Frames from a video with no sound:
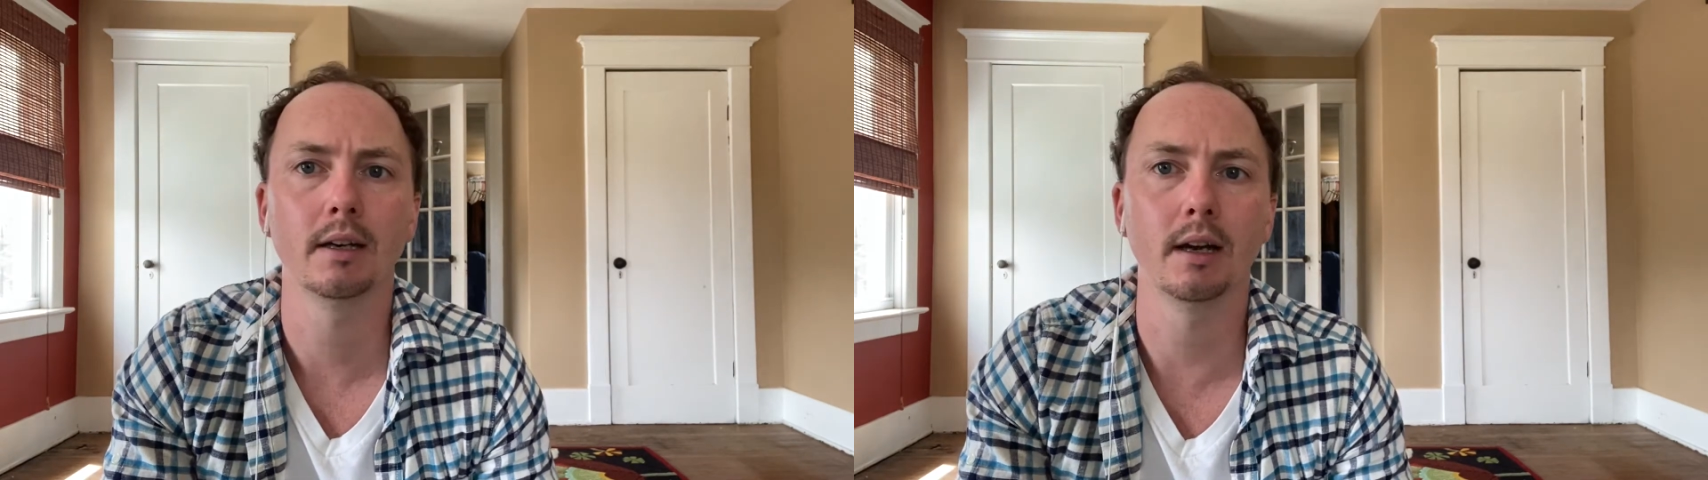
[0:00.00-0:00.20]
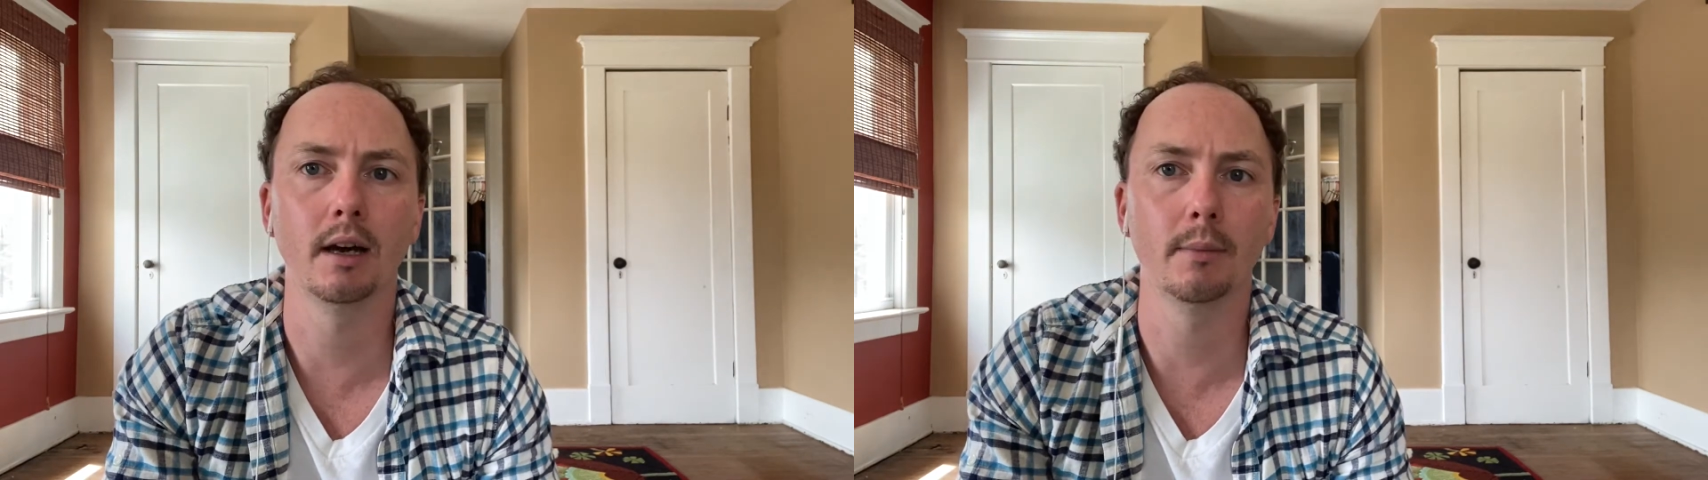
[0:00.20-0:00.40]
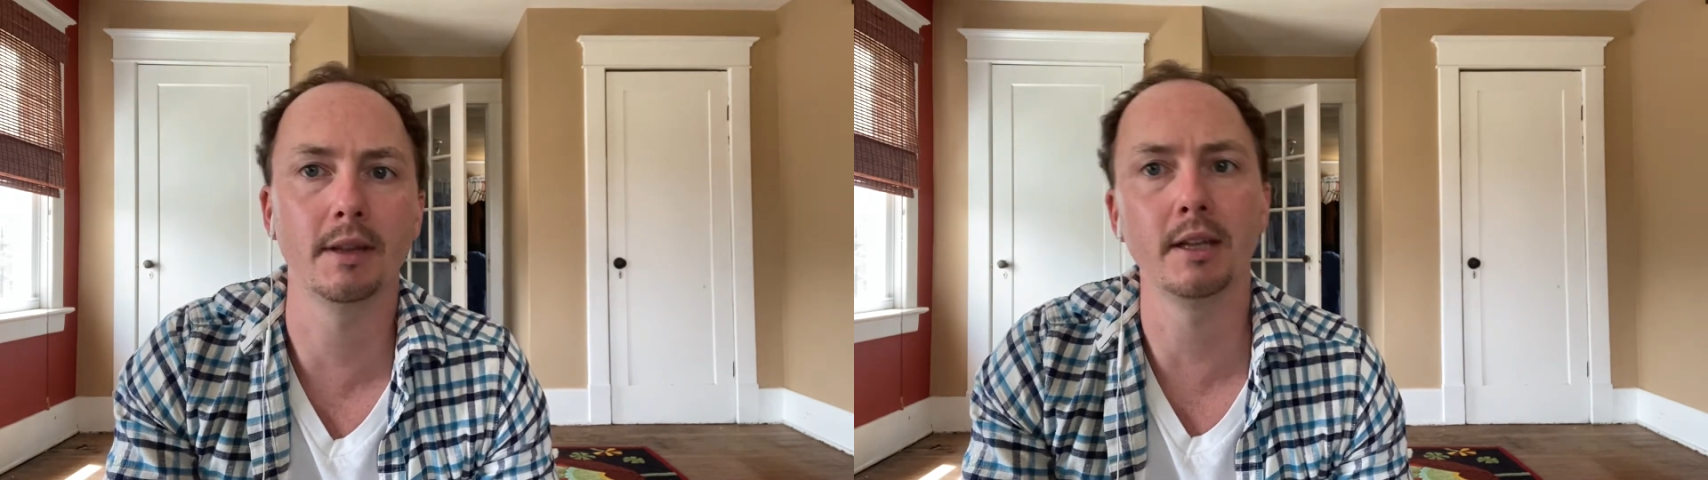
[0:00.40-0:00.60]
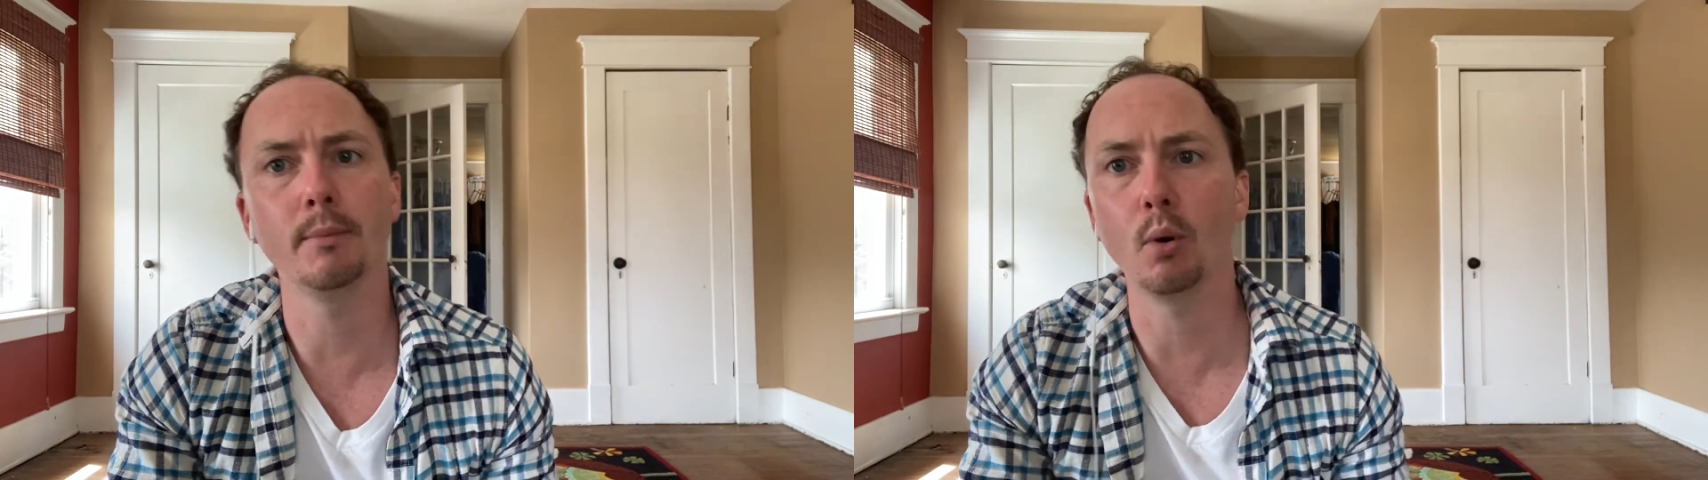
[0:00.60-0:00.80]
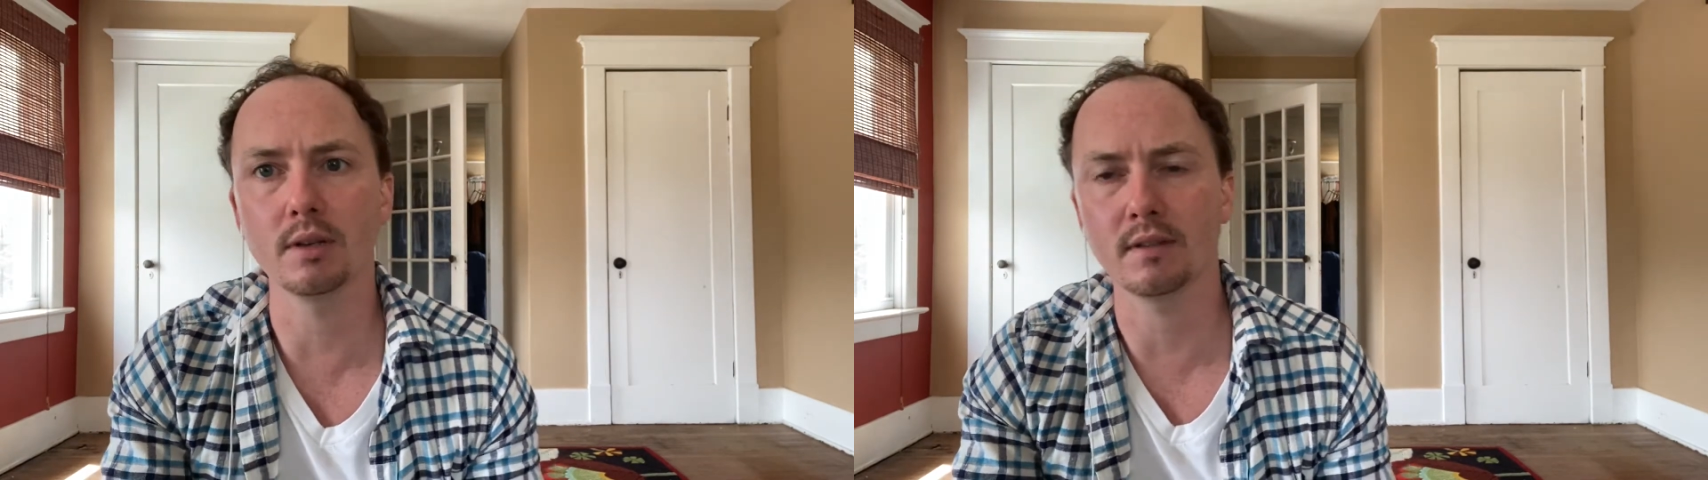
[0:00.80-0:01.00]
and the
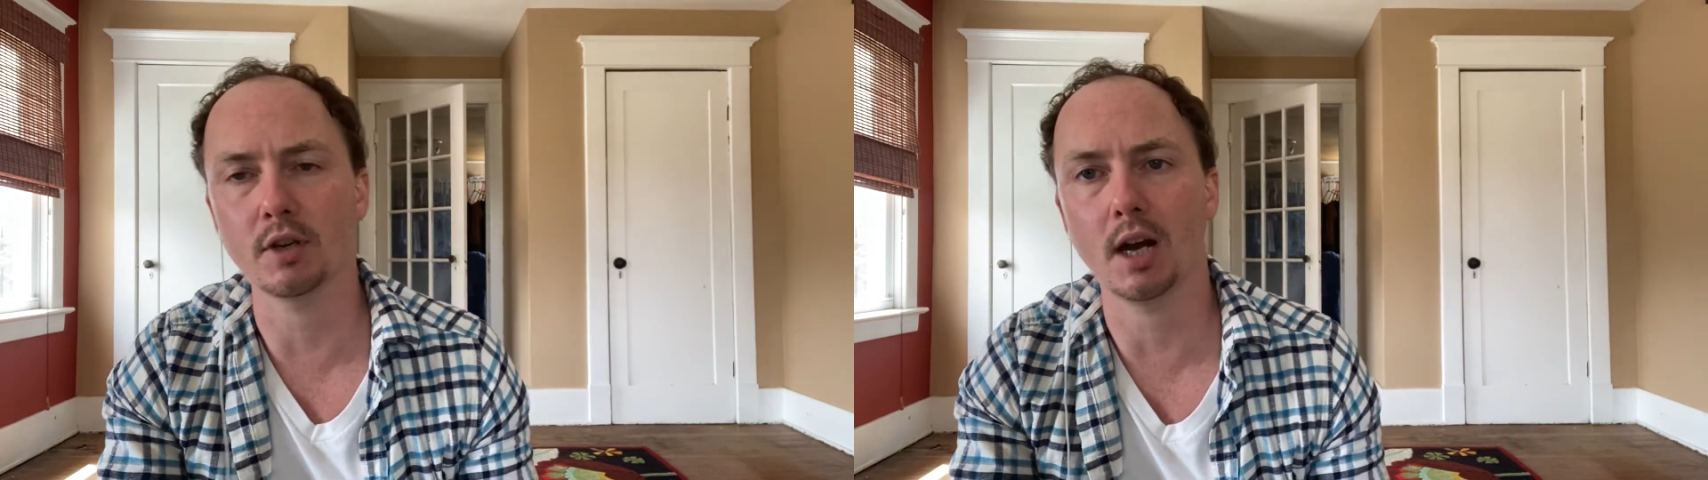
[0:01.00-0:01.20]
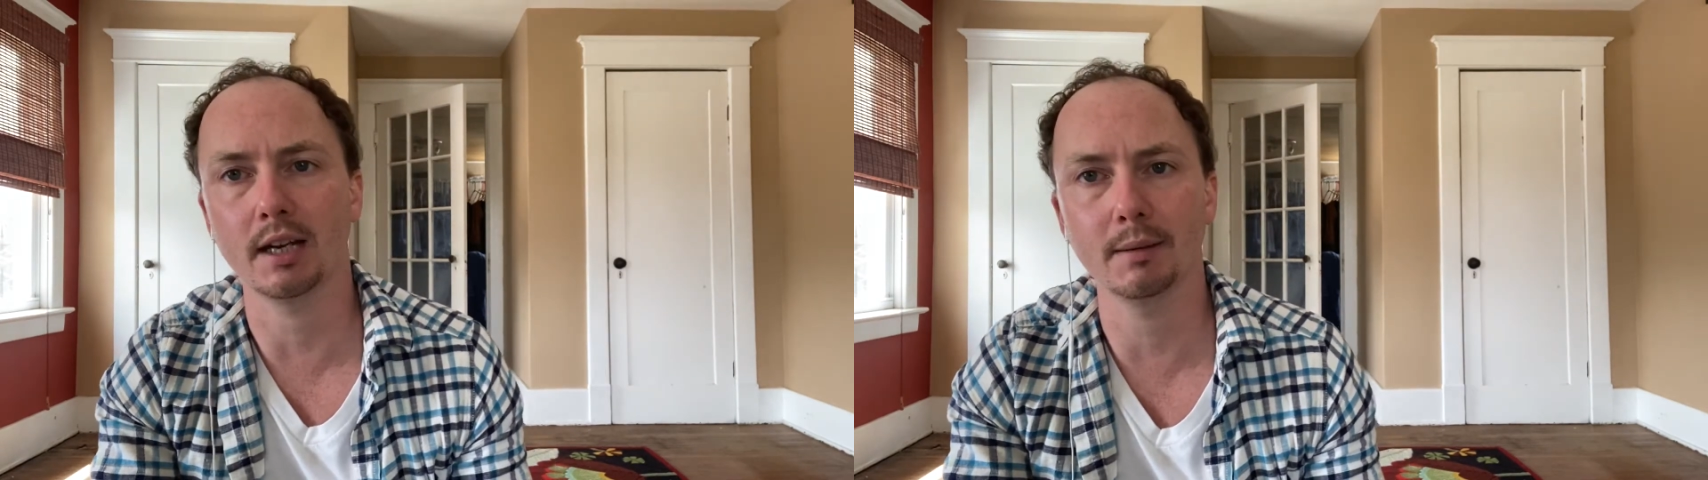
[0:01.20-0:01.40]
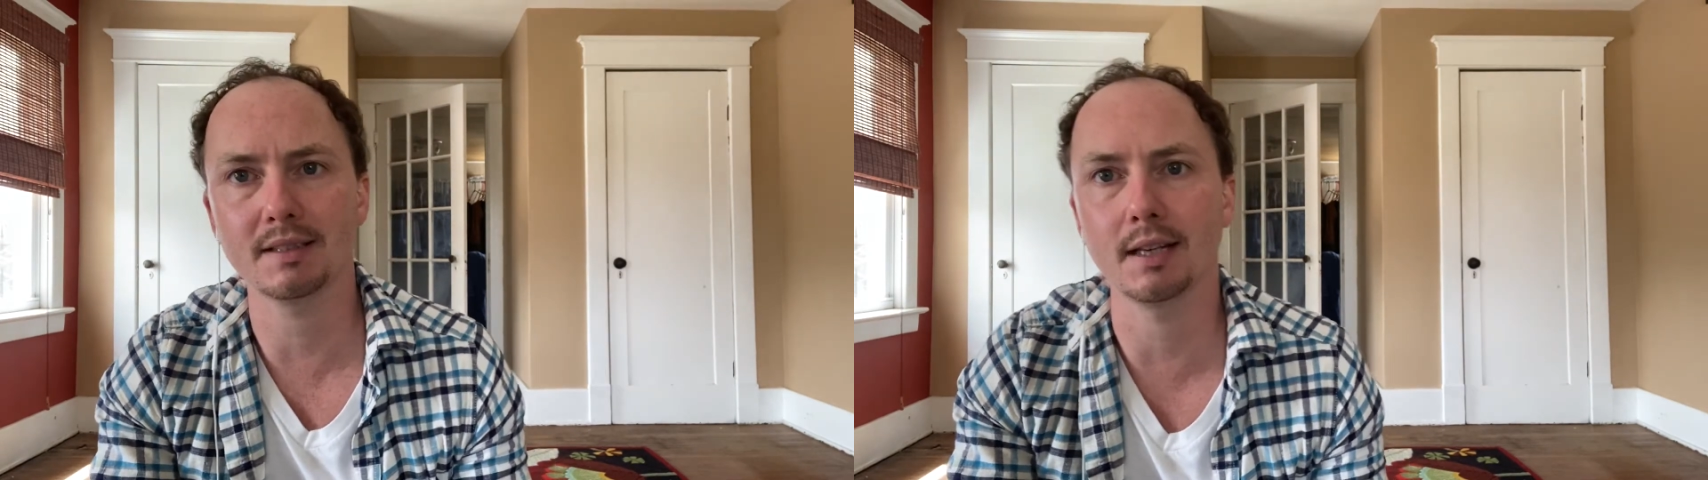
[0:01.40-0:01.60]
importance of talking about